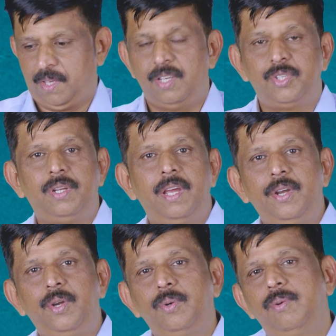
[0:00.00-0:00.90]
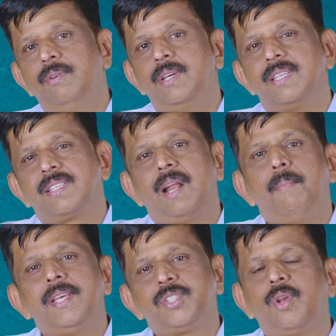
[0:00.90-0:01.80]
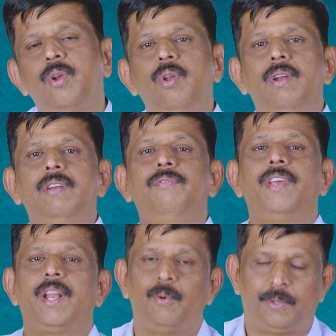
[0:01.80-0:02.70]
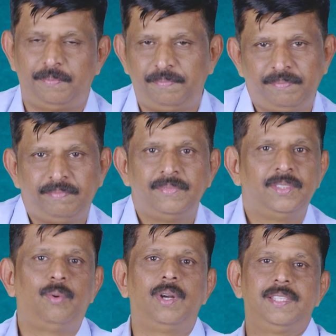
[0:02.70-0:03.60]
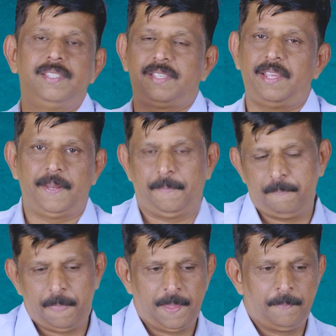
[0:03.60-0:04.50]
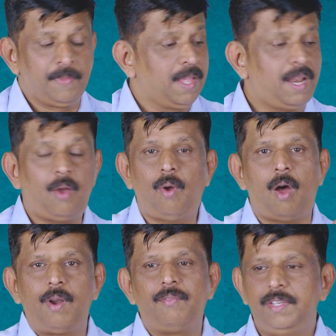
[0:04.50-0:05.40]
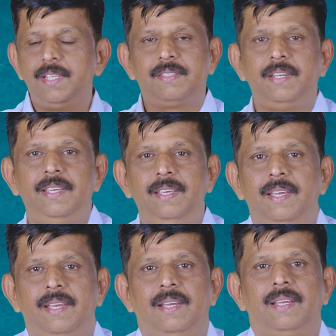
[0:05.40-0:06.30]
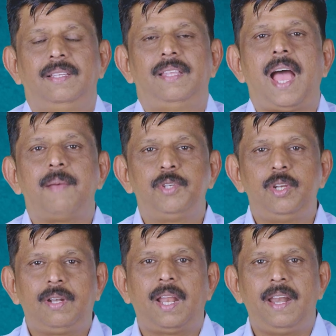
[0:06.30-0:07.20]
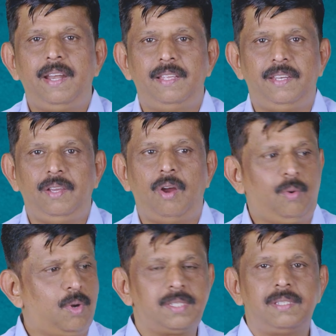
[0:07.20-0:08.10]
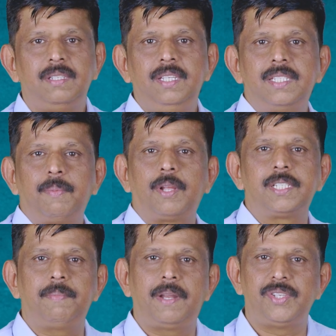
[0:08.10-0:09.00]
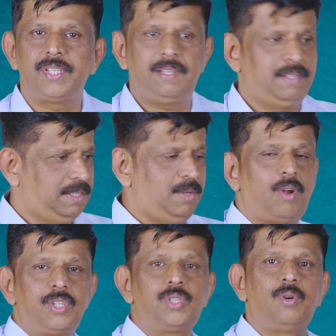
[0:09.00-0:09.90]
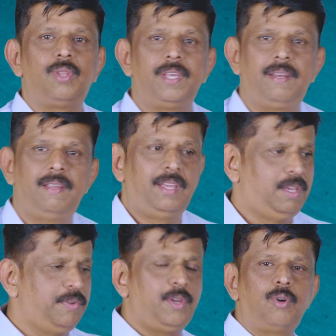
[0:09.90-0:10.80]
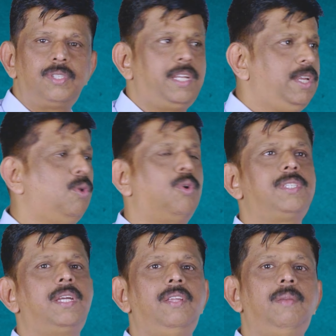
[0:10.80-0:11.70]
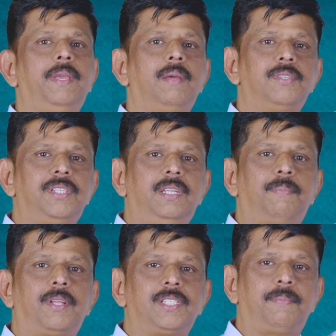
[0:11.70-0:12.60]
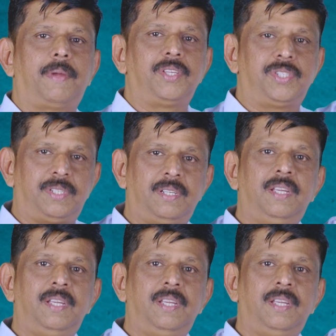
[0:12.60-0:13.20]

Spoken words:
you should get into Scrum Master role and then figure out what is his career. Now, out of these three, the absolute clarity that he got was he is a project manager, he wants to go there. If he goes there, he knows that he will become a senior project manager